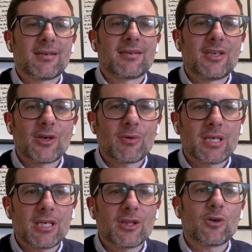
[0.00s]

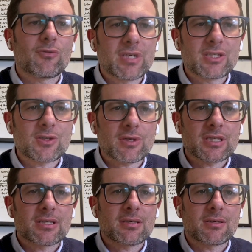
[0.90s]
in
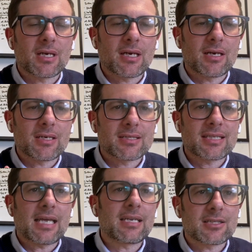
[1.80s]
low-resourced
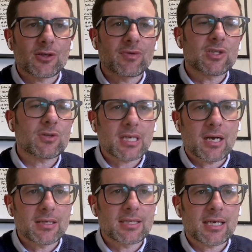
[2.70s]
settings, low-resource
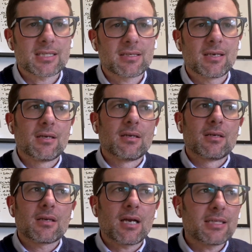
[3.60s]
contexts
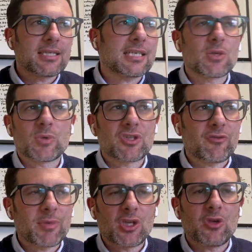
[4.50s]
in which there
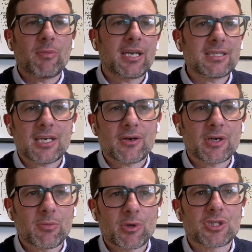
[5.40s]
have been
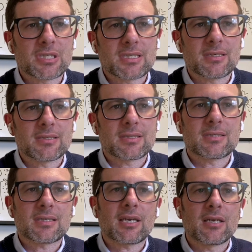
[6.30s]
humanitarian emergencies, and
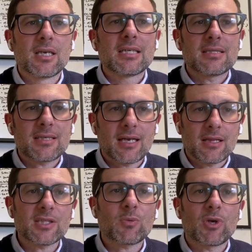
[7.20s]
saying,
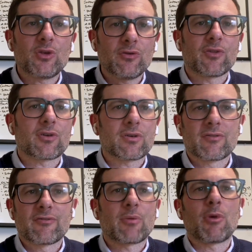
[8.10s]
tell us what you've learned
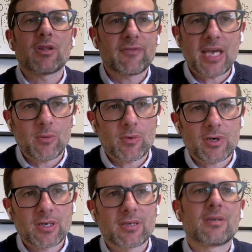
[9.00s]
from all of that
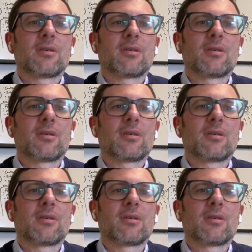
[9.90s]
work,